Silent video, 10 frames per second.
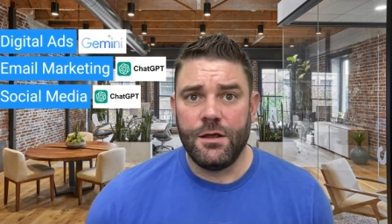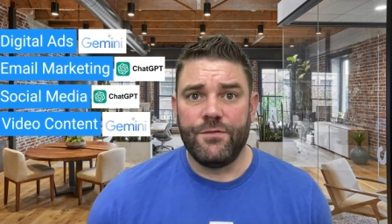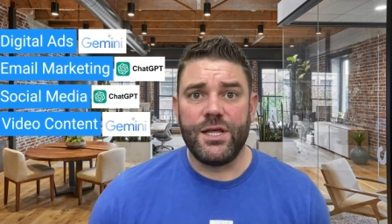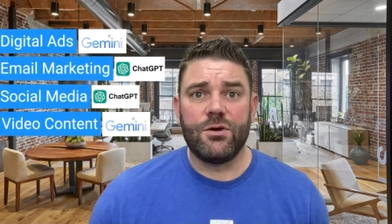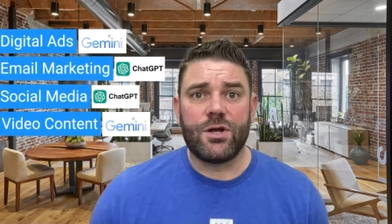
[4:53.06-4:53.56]

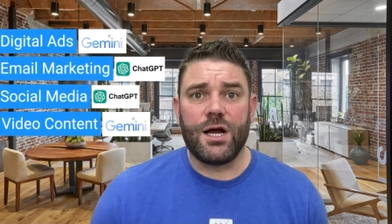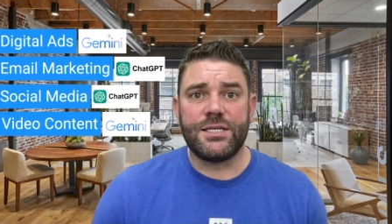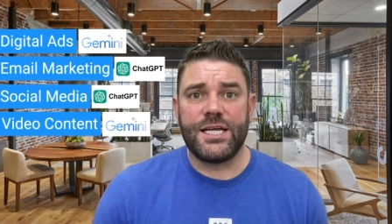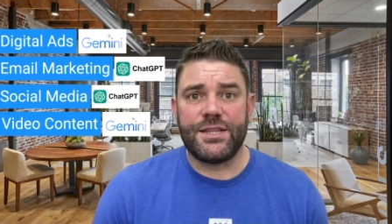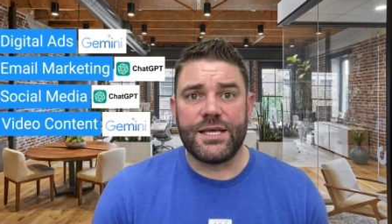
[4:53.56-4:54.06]
Video
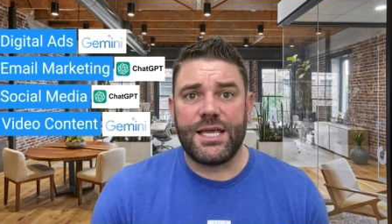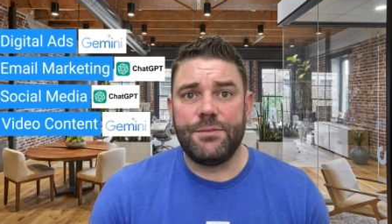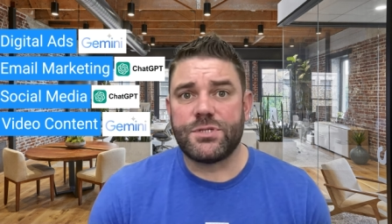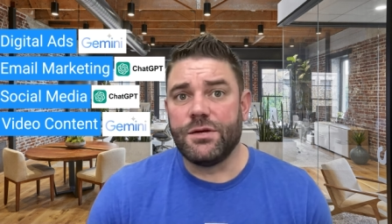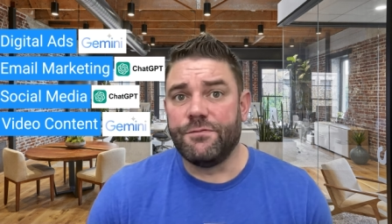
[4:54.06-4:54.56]
content that
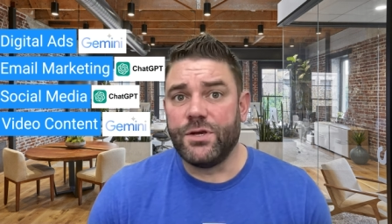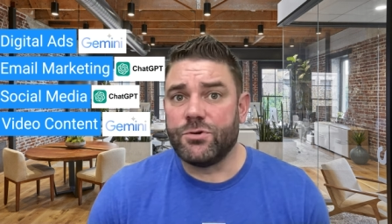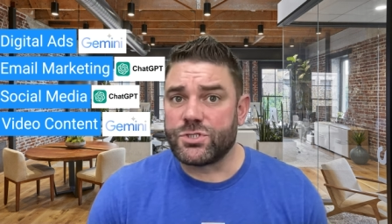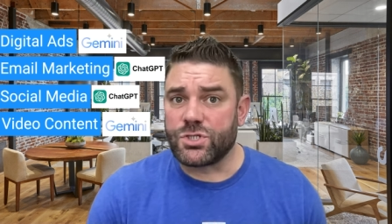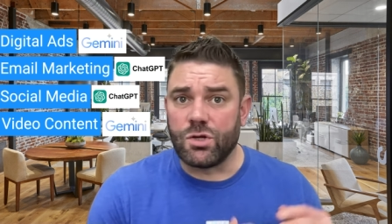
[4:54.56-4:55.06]
keeps
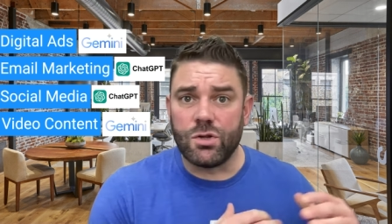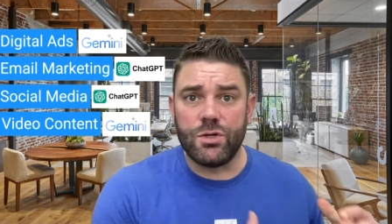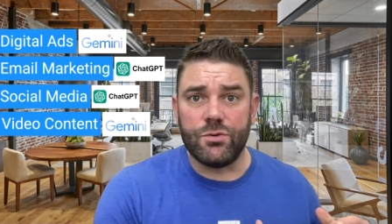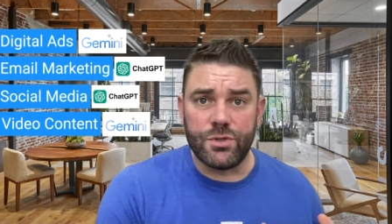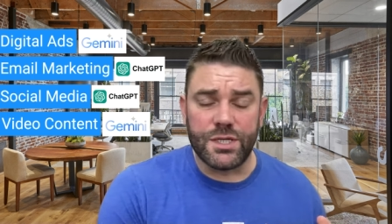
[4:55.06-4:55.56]
viewers
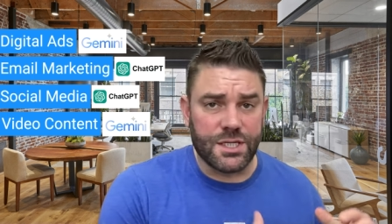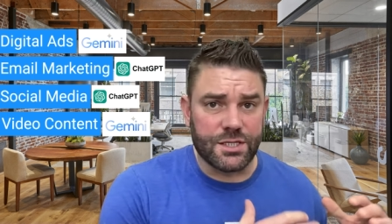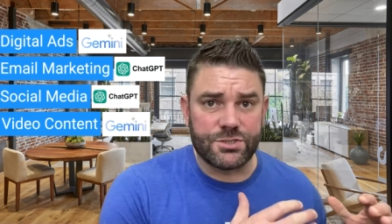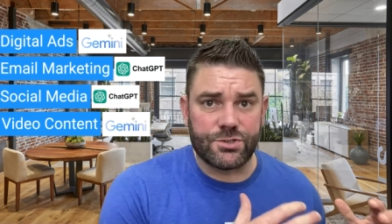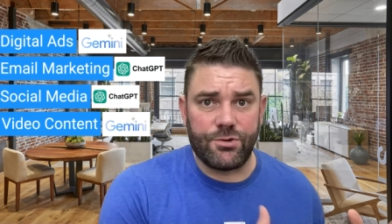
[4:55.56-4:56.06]
glued to
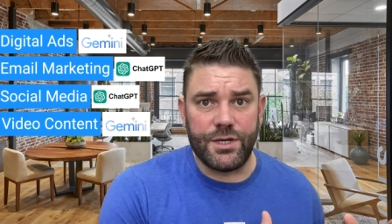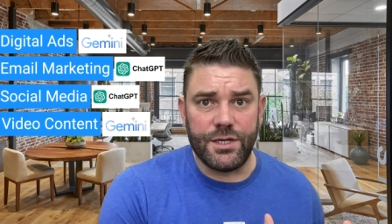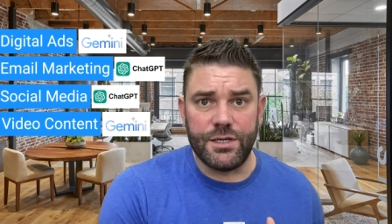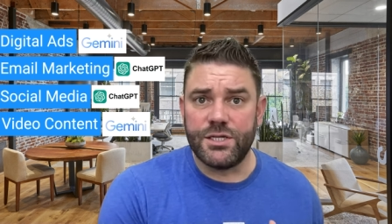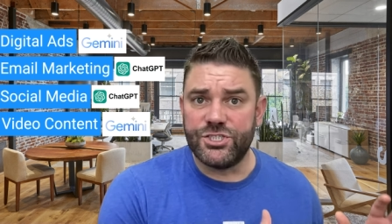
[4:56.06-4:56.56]
the
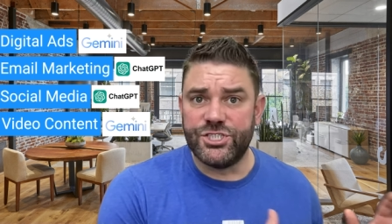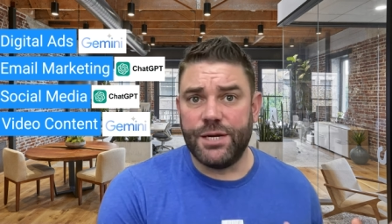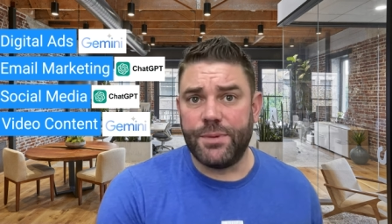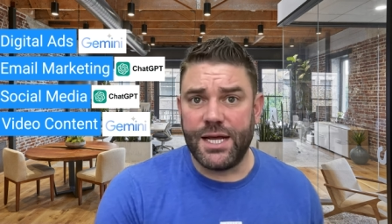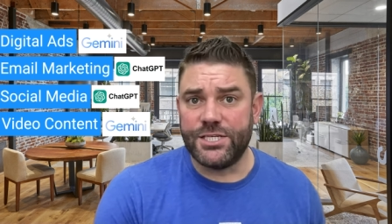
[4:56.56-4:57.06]
screen,
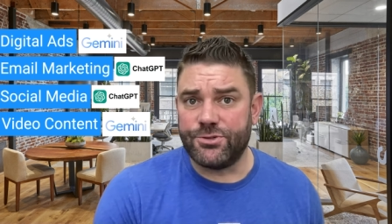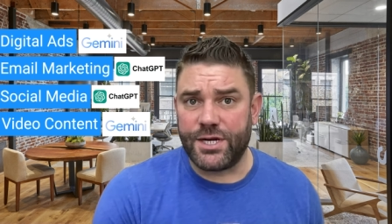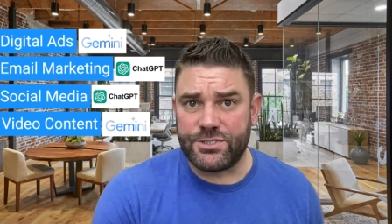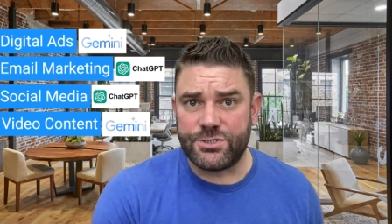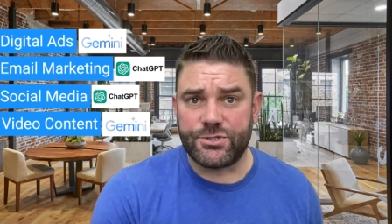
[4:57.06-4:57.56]
Gemini
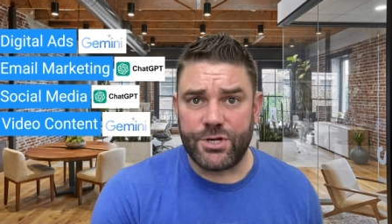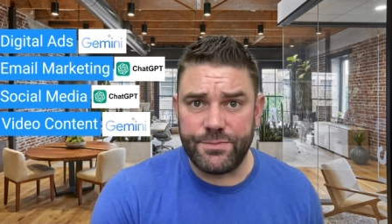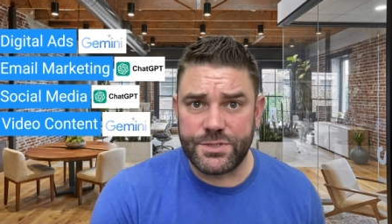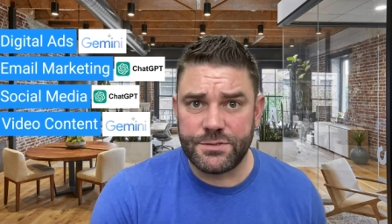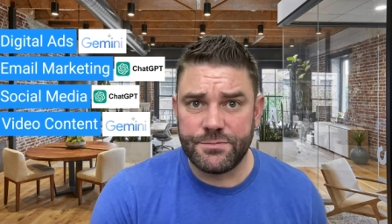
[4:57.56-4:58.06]
directs your
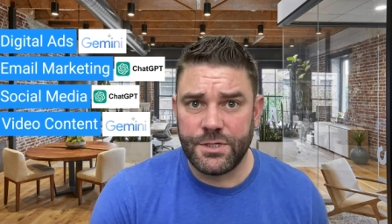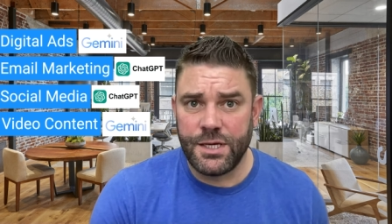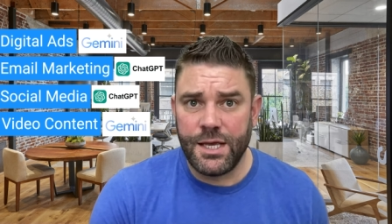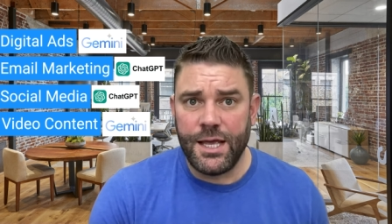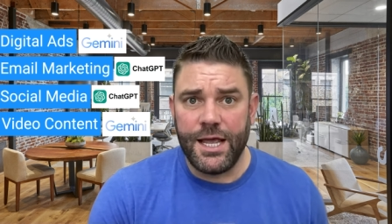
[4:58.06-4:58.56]
scripts.
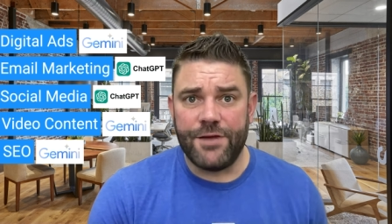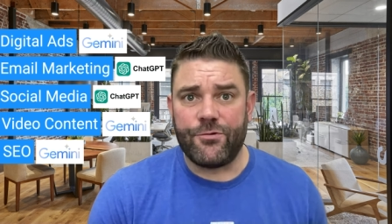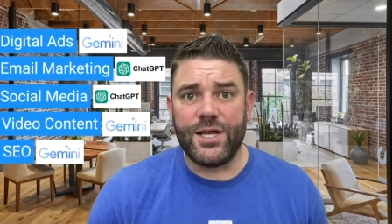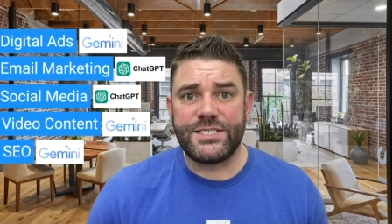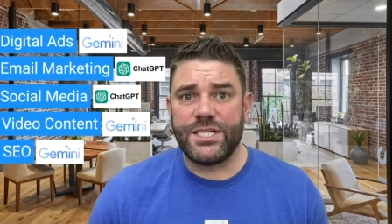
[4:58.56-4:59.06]
And
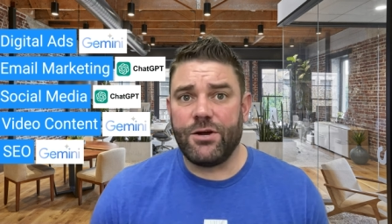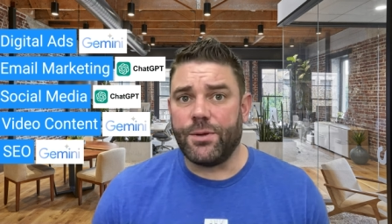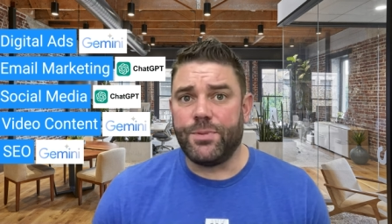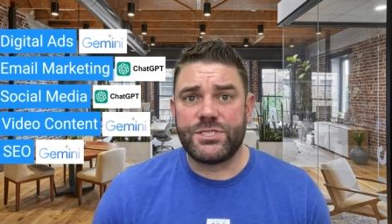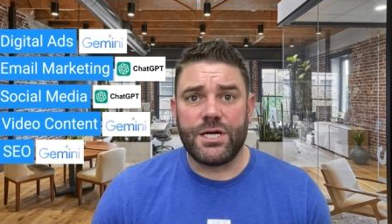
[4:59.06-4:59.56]
for S E O that
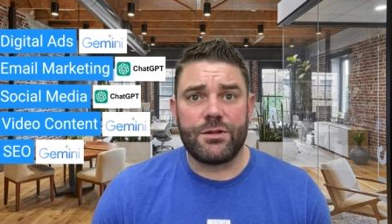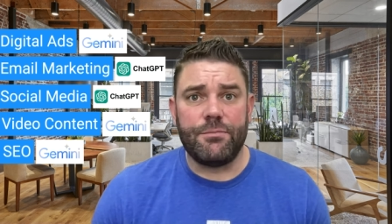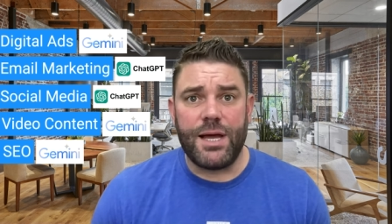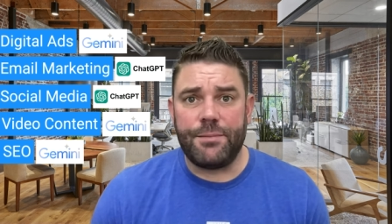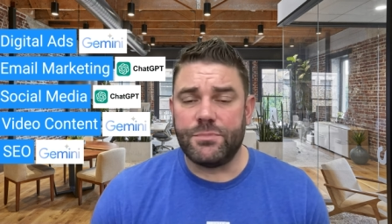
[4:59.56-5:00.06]
puts you on the
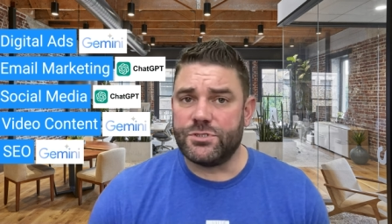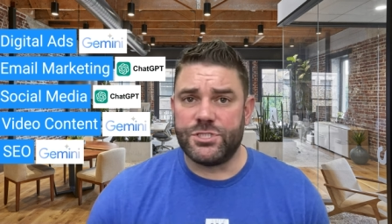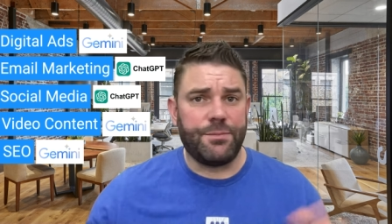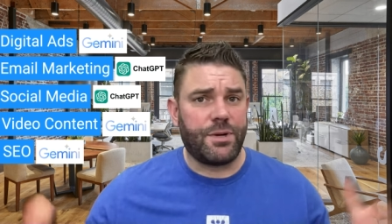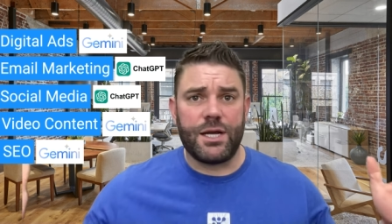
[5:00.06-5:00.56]
map,
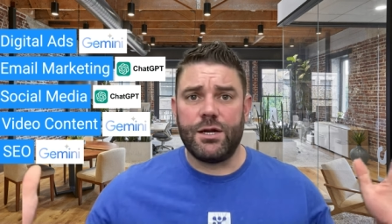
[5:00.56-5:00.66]
Gemini